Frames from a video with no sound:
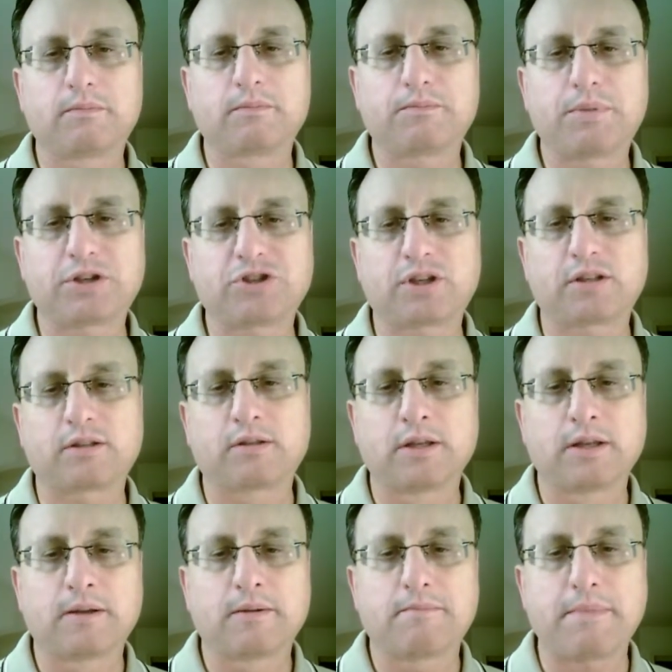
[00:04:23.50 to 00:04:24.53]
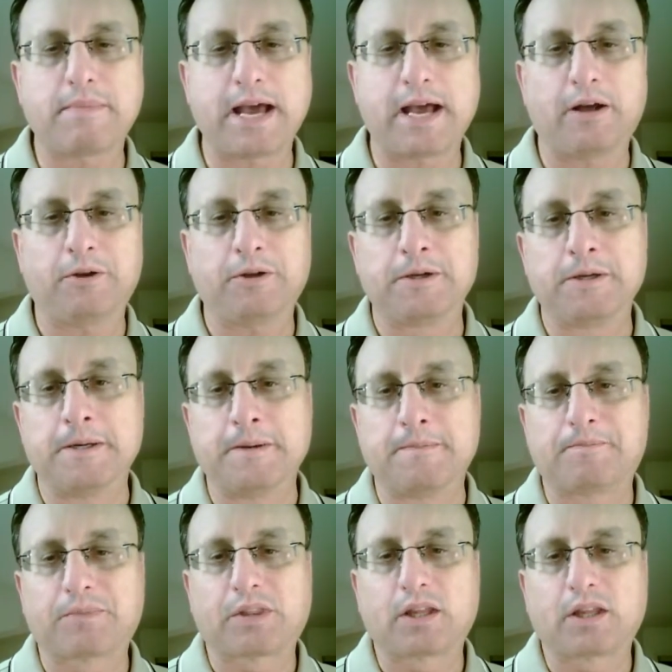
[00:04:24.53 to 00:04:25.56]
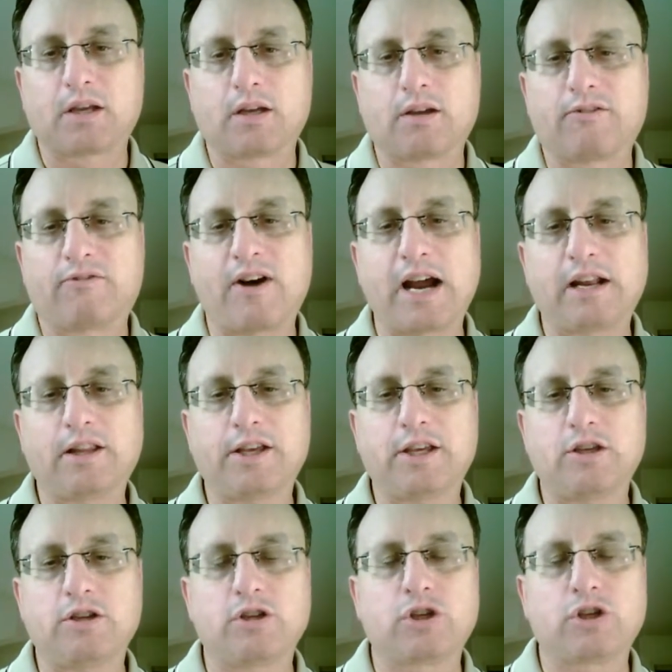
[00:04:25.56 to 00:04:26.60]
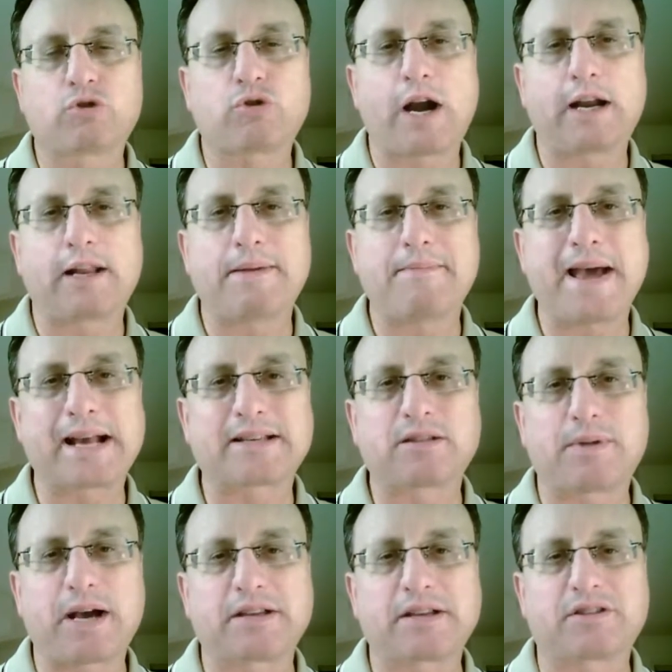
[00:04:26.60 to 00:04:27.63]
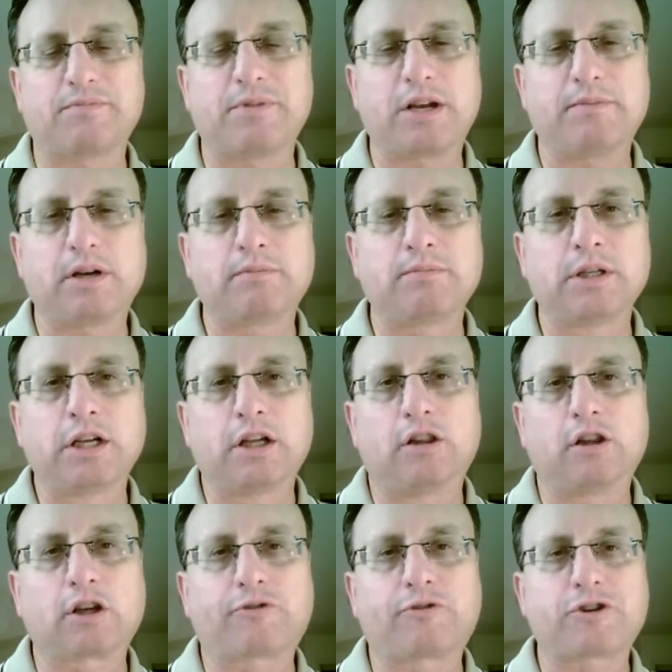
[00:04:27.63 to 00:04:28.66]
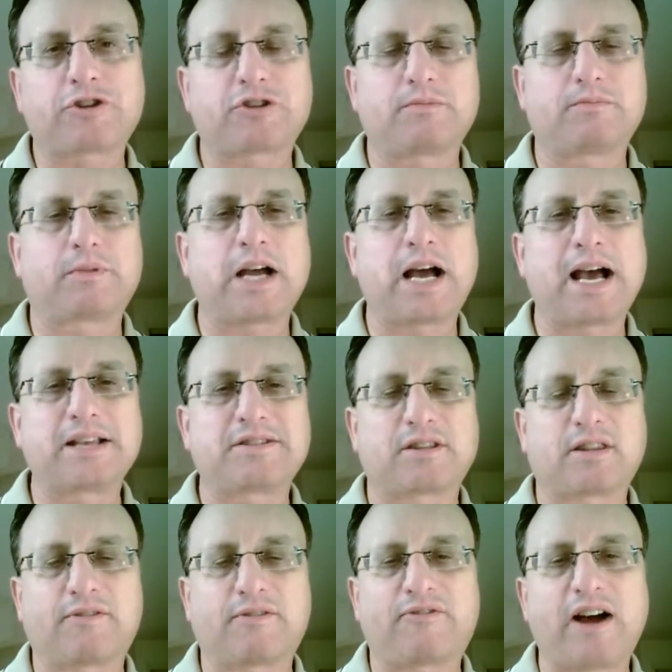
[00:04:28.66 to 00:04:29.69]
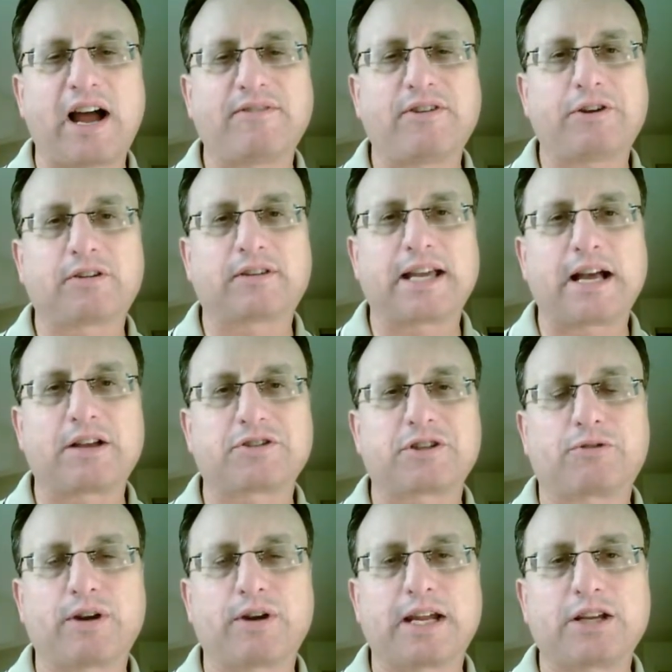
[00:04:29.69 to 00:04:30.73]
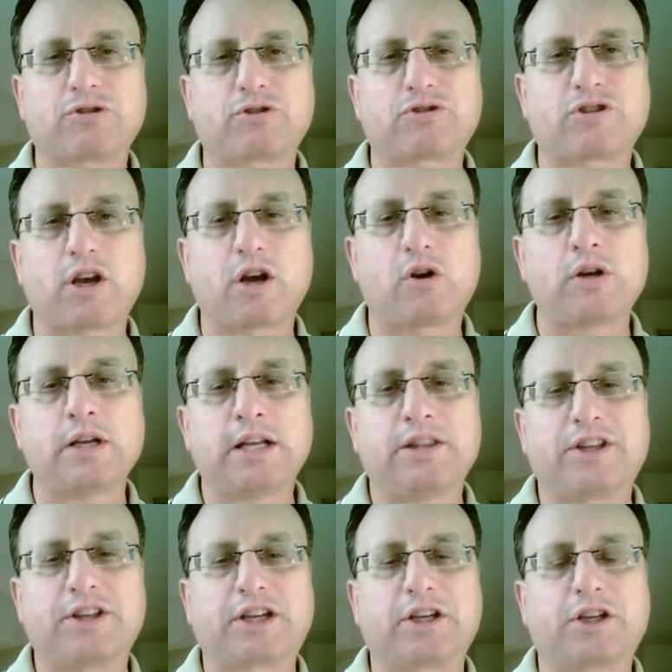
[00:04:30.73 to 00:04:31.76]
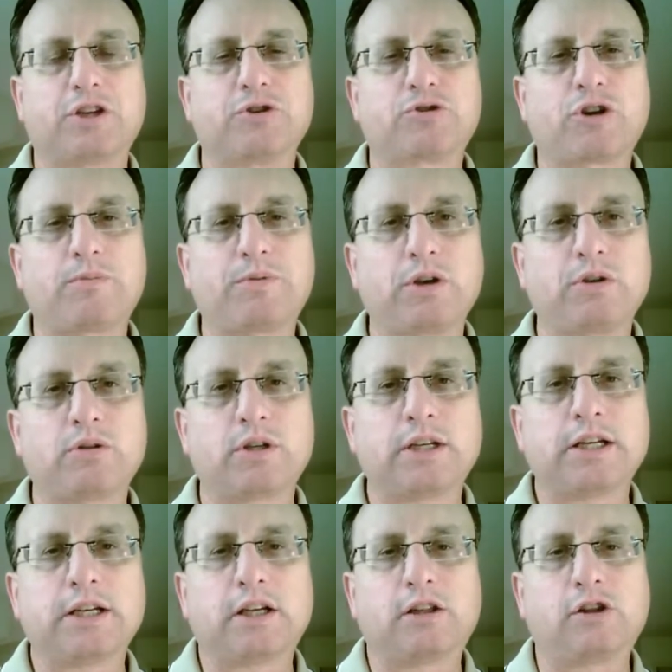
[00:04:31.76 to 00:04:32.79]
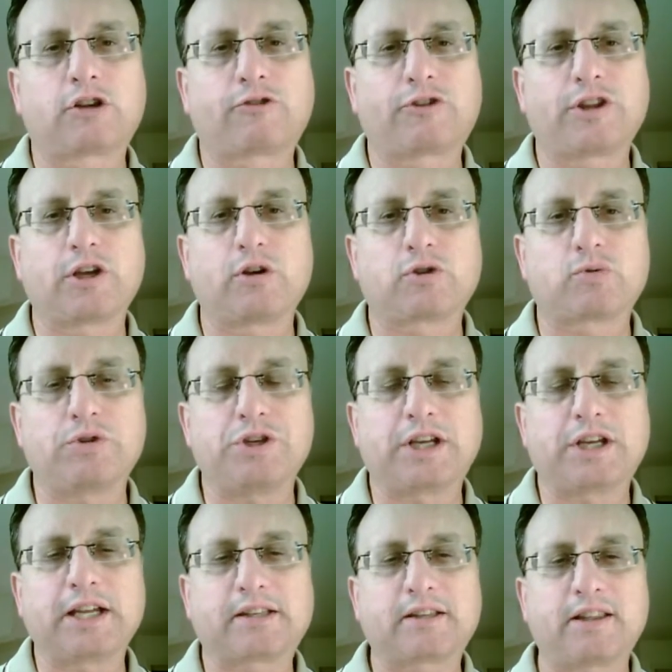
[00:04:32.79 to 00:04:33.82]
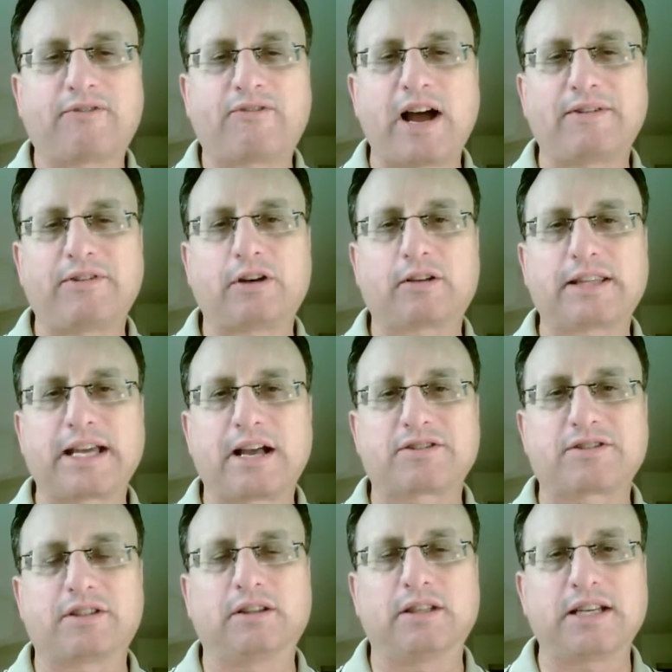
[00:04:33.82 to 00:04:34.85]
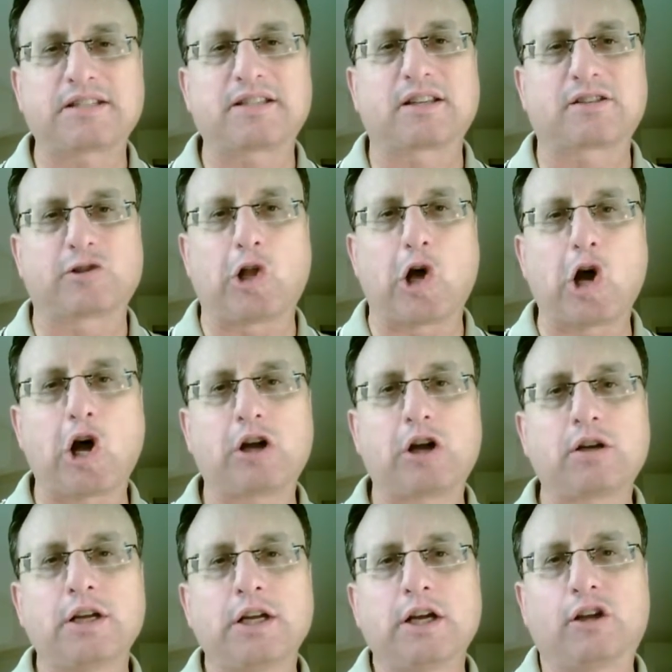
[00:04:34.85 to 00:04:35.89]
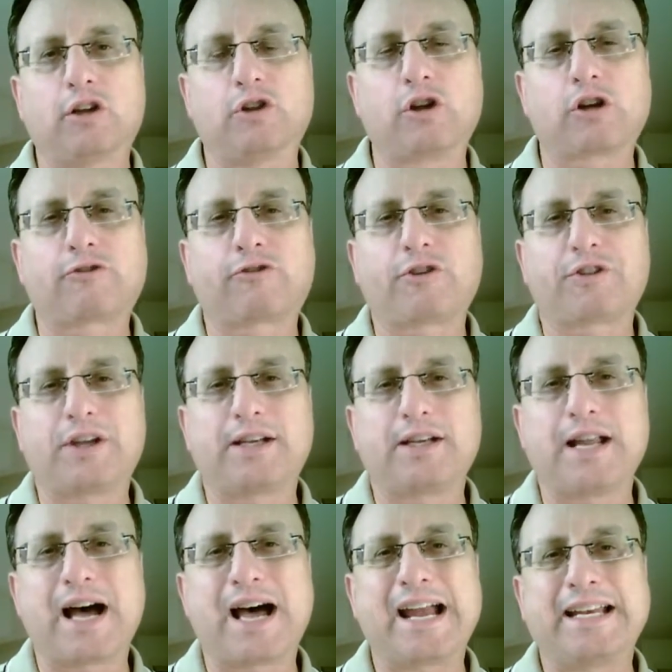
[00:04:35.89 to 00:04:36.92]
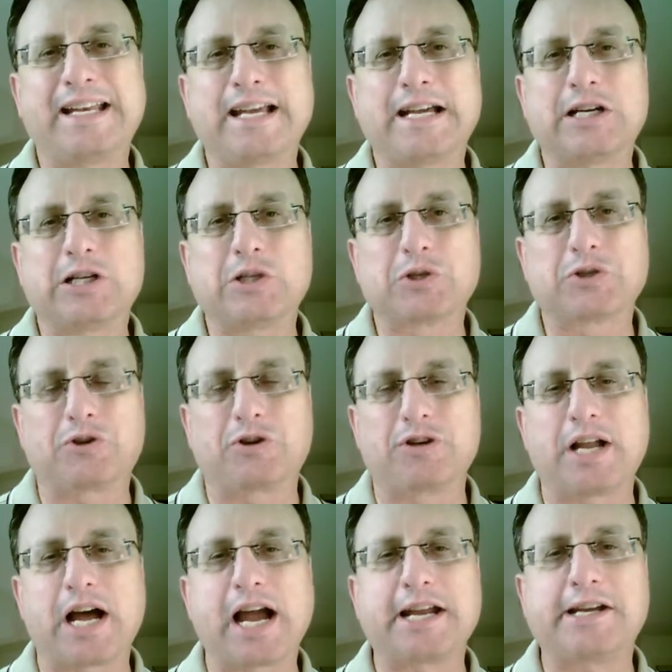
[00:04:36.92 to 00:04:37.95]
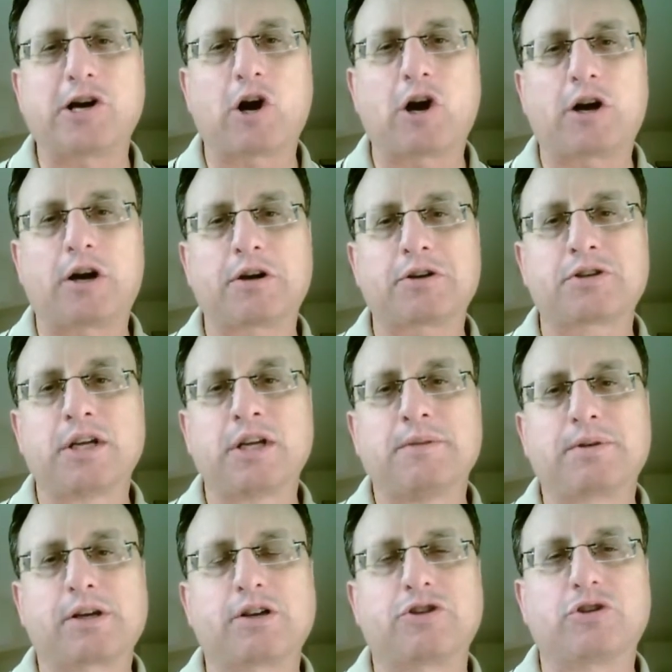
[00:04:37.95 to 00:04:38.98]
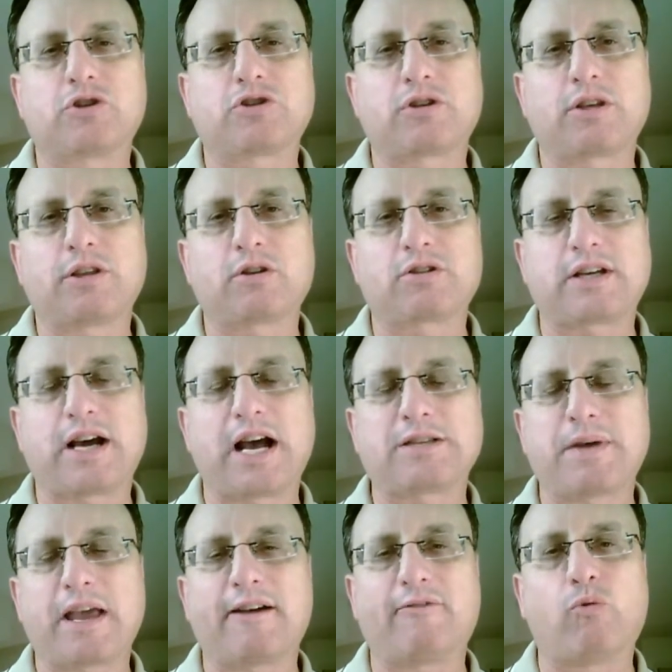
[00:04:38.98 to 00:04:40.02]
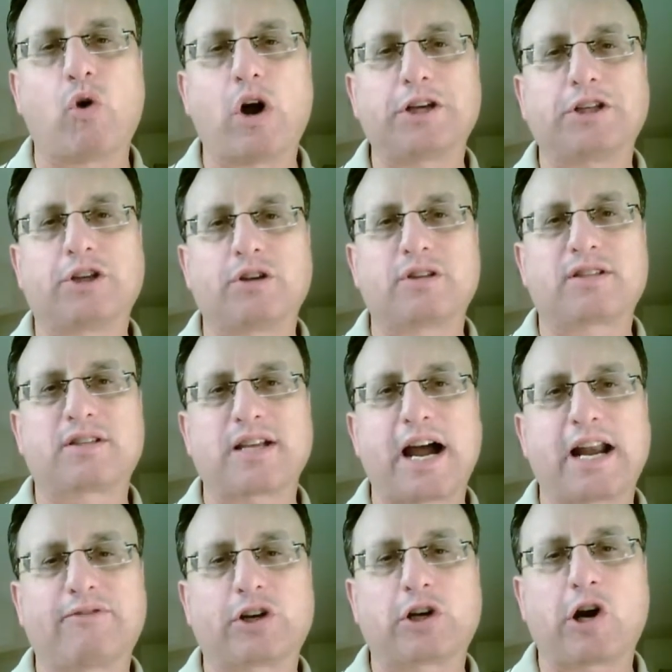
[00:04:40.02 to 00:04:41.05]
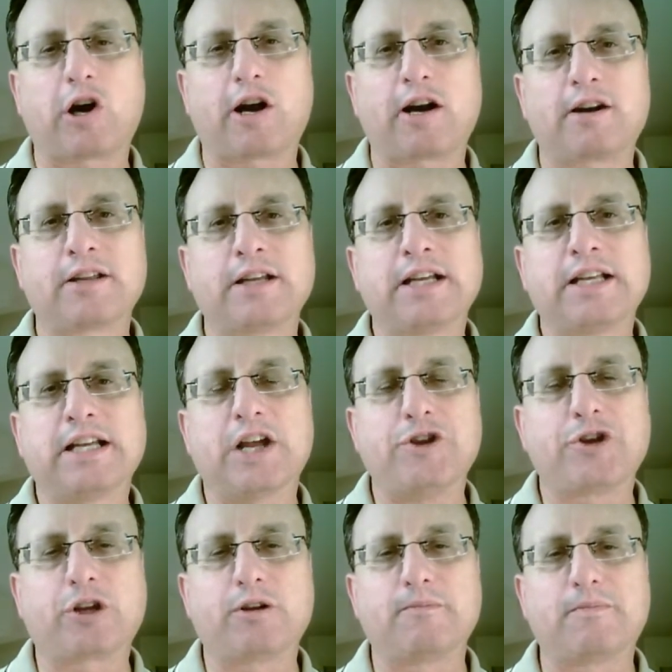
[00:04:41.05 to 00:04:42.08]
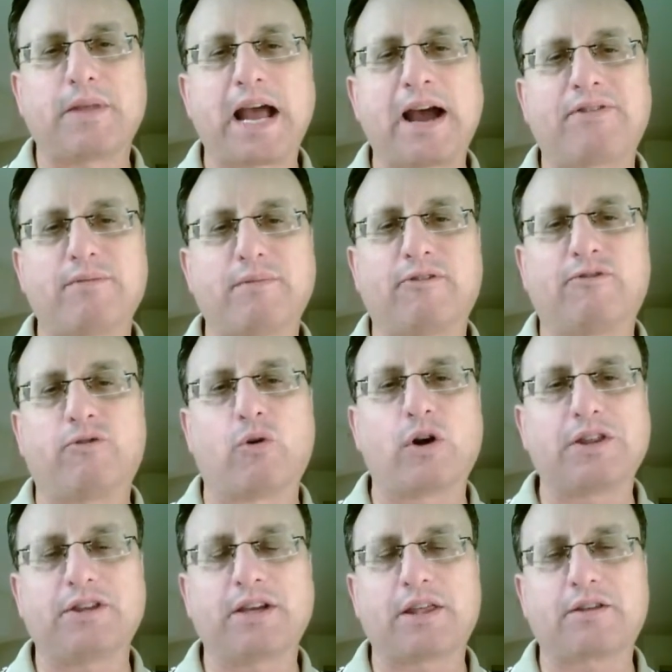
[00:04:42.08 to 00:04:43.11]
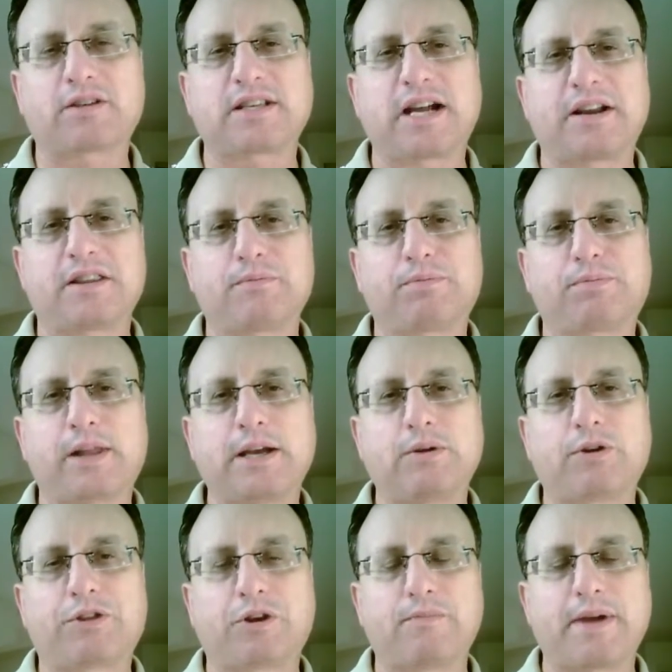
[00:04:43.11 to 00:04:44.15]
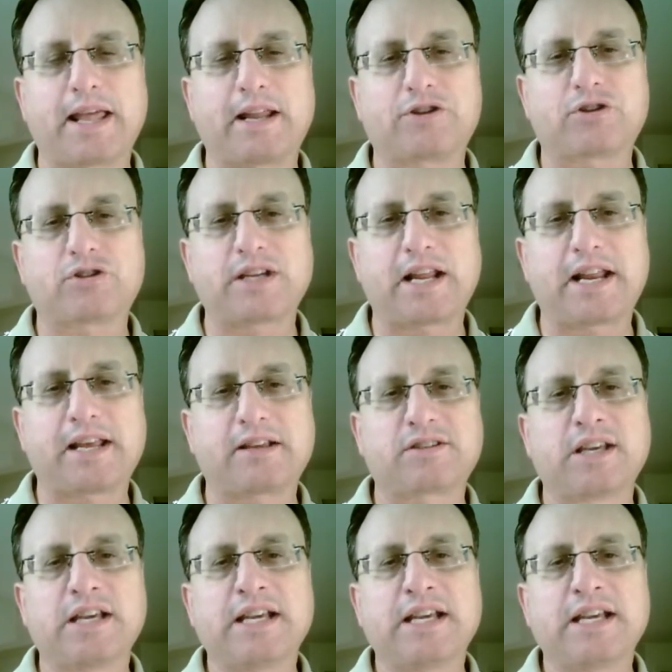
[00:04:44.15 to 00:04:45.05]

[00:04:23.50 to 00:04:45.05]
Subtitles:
pitching mound. Finally, you try to maximize the minimum. Look for some guys at the 500,000 range or so that can contribute. Look for those when you get to the 500,000 list. It's long. Look for the 9 Ls or 9 Rs, because usually those guys may have one good side of a card, and you can have them avoid the other side of the plate with your manager settings